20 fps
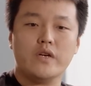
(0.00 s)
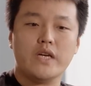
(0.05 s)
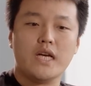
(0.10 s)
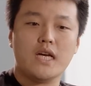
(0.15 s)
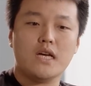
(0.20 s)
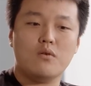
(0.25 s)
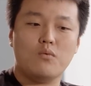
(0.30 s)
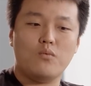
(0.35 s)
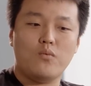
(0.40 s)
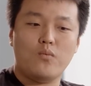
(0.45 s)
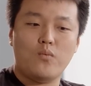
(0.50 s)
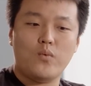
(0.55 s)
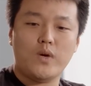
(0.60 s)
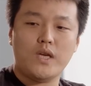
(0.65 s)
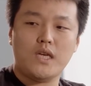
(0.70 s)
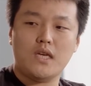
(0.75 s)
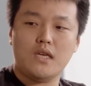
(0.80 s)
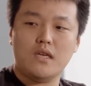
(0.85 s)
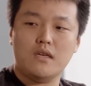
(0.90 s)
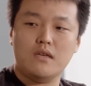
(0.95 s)
Korea,
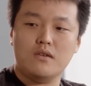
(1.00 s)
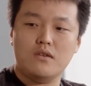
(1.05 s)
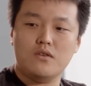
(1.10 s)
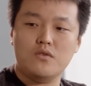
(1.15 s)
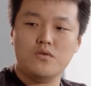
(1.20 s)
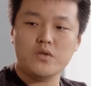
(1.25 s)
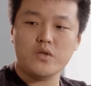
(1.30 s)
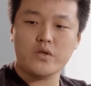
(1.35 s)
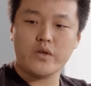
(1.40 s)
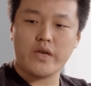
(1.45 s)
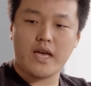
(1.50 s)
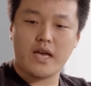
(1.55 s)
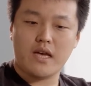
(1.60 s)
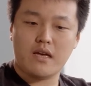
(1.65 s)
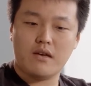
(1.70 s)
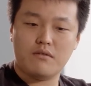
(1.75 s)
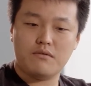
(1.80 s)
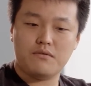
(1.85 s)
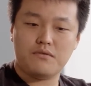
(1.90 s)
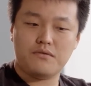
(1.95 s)
we used to
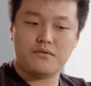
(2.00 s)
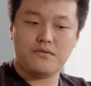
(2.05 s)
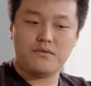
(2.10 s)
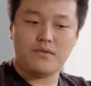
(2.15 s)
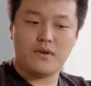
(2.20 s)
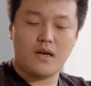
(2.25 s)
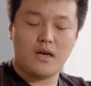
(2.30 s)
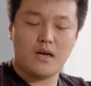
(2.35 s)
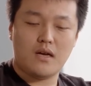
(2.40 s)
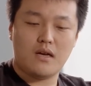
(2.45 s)
have